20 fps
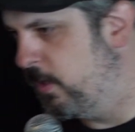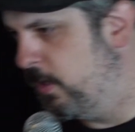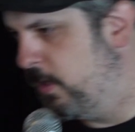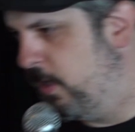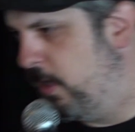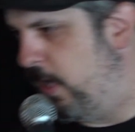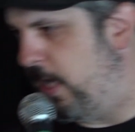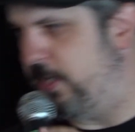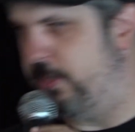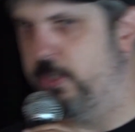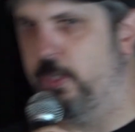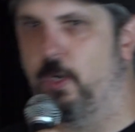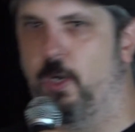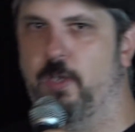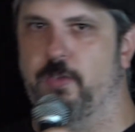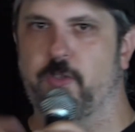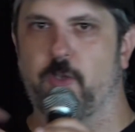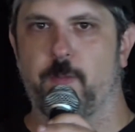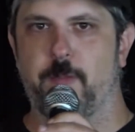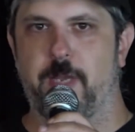I should also
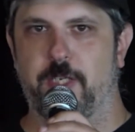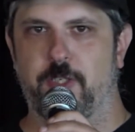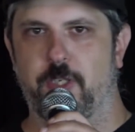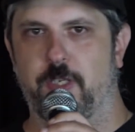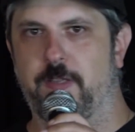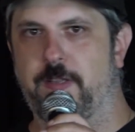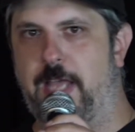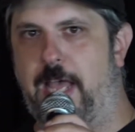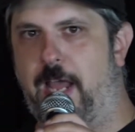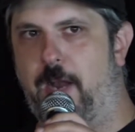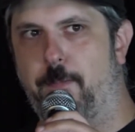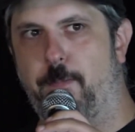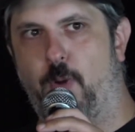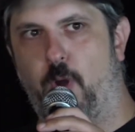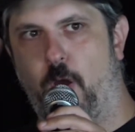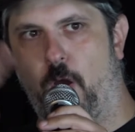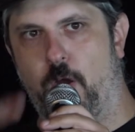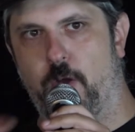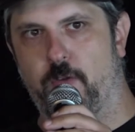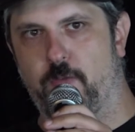mention that part
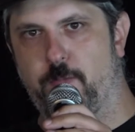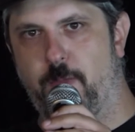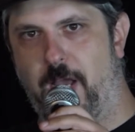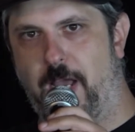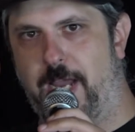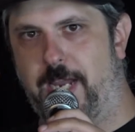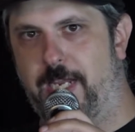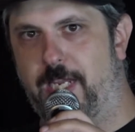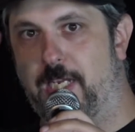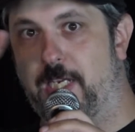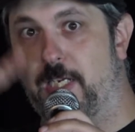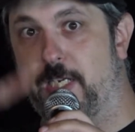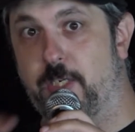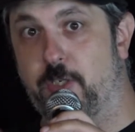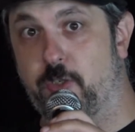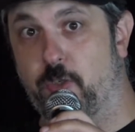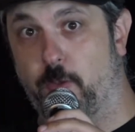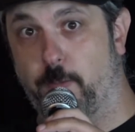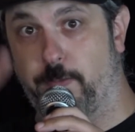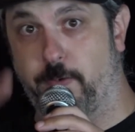of my initial
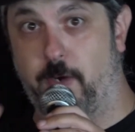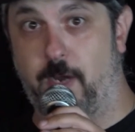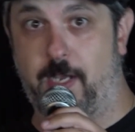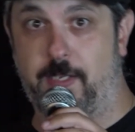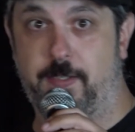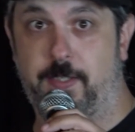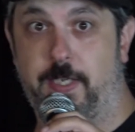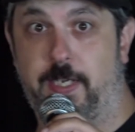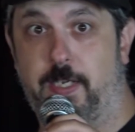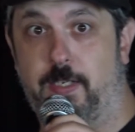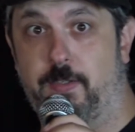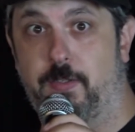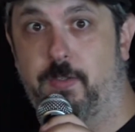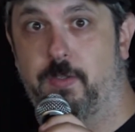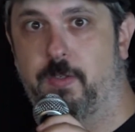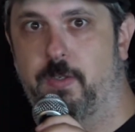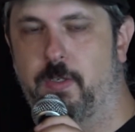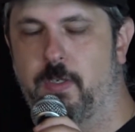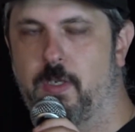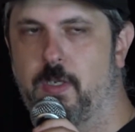process,
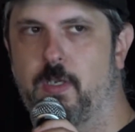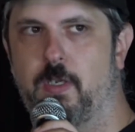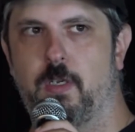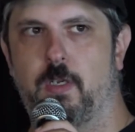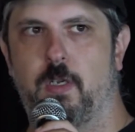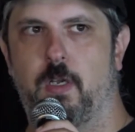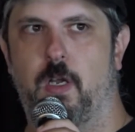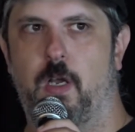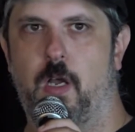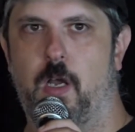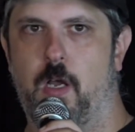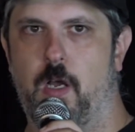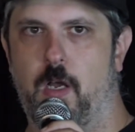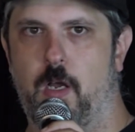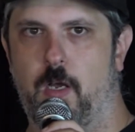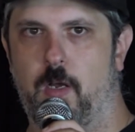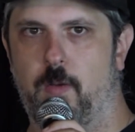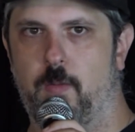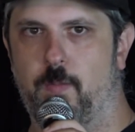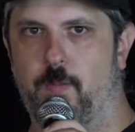
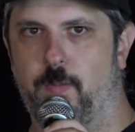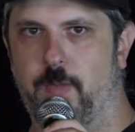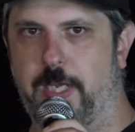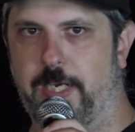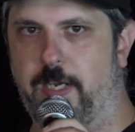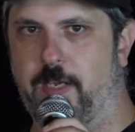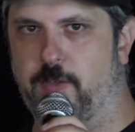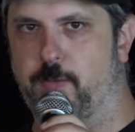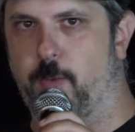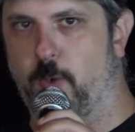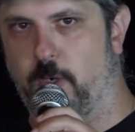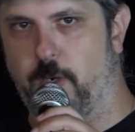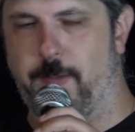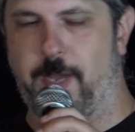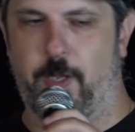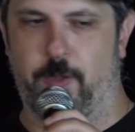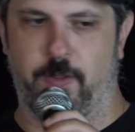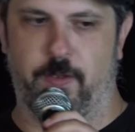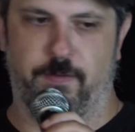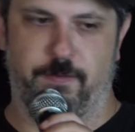like I spoke about in
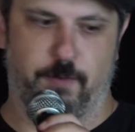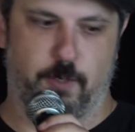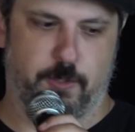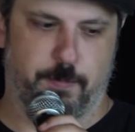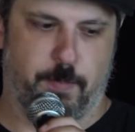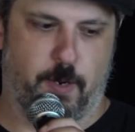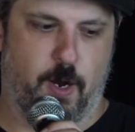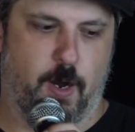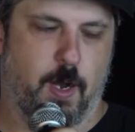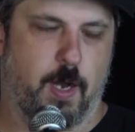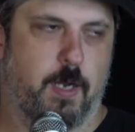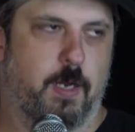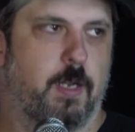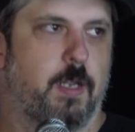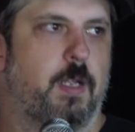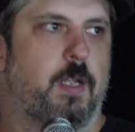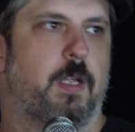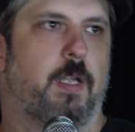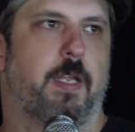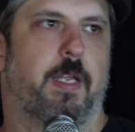the first part,
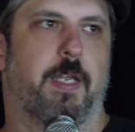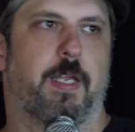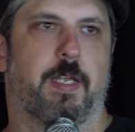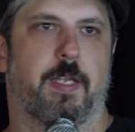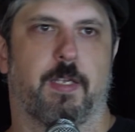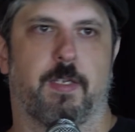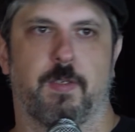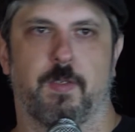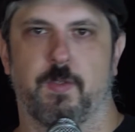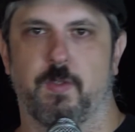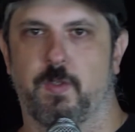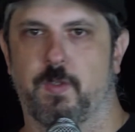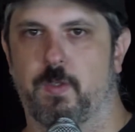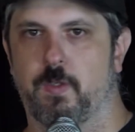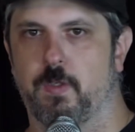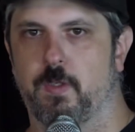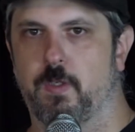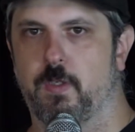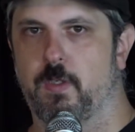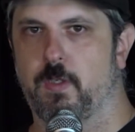is
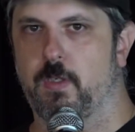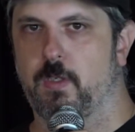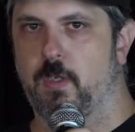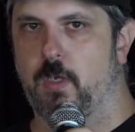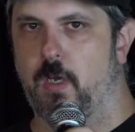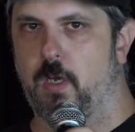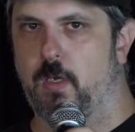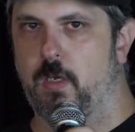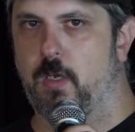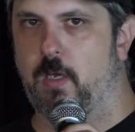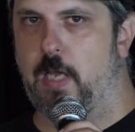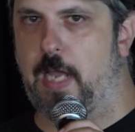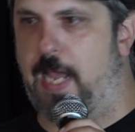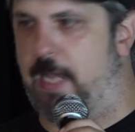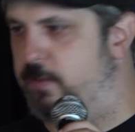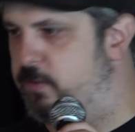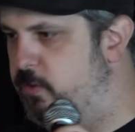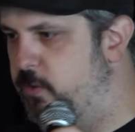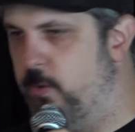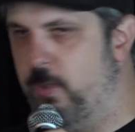as
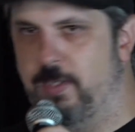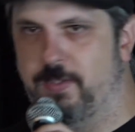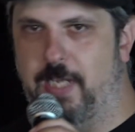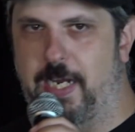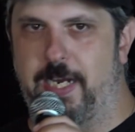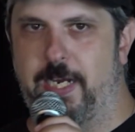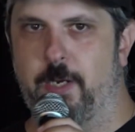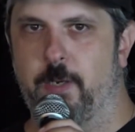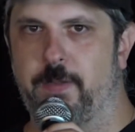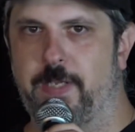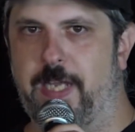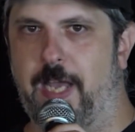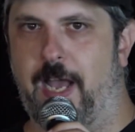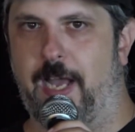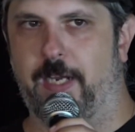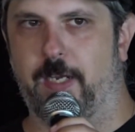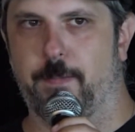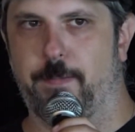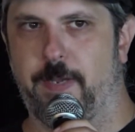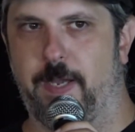soon as I hear the a
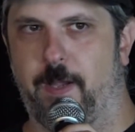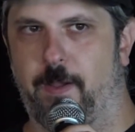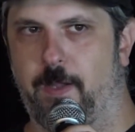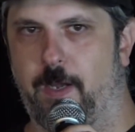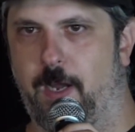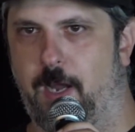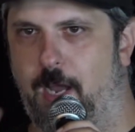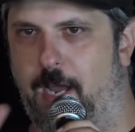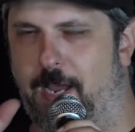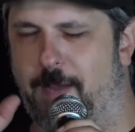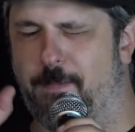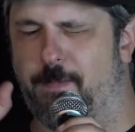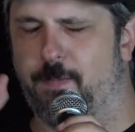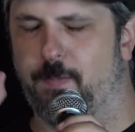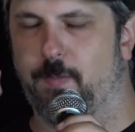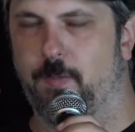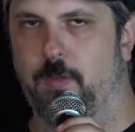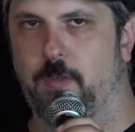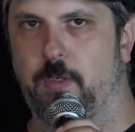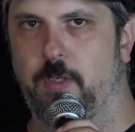cappella, I'm
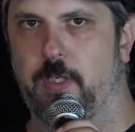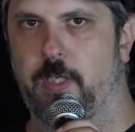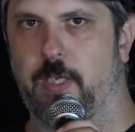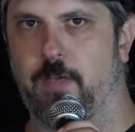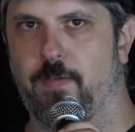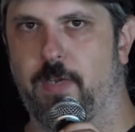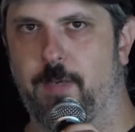giving